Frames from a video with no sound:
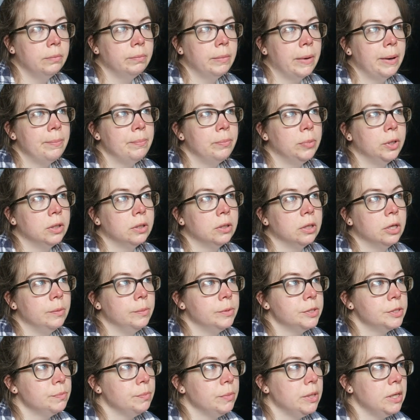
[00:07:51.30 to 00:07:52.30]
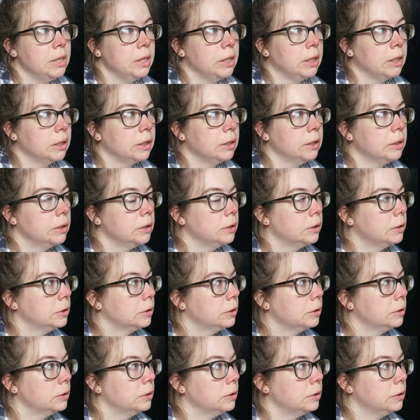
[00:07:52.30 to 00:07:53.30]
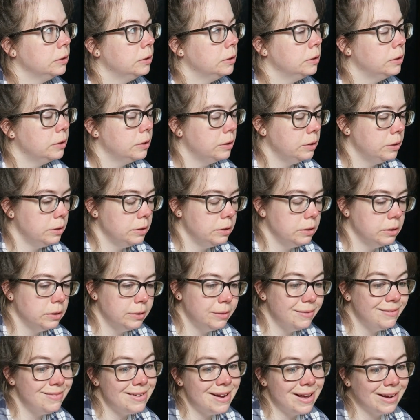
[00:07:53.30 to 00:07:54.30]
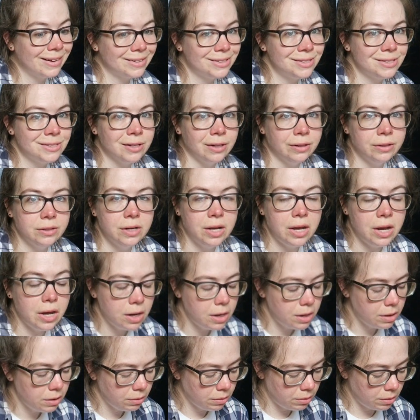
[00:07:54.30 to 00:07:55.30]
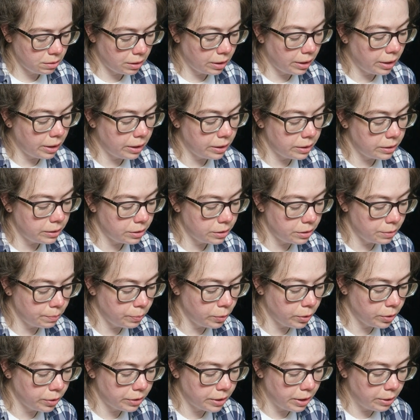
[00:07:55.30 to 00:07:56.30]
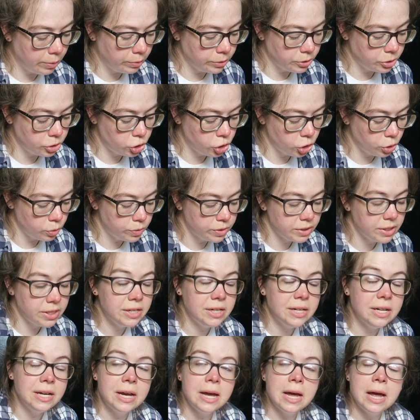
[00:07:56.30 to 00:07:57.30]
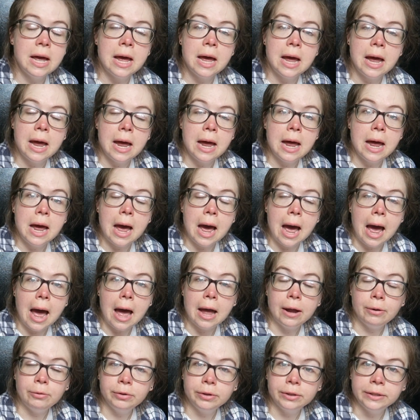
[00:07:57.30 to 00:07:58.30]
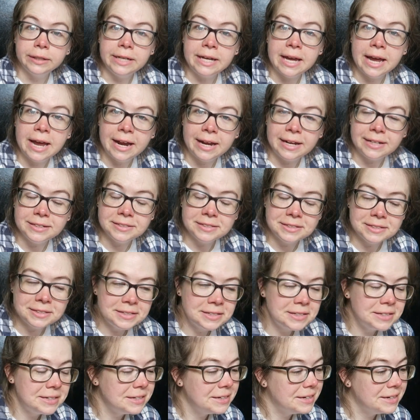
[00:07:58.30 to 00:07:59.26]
my book club is meeting next Sunday, and the book that was chosen, I really hate.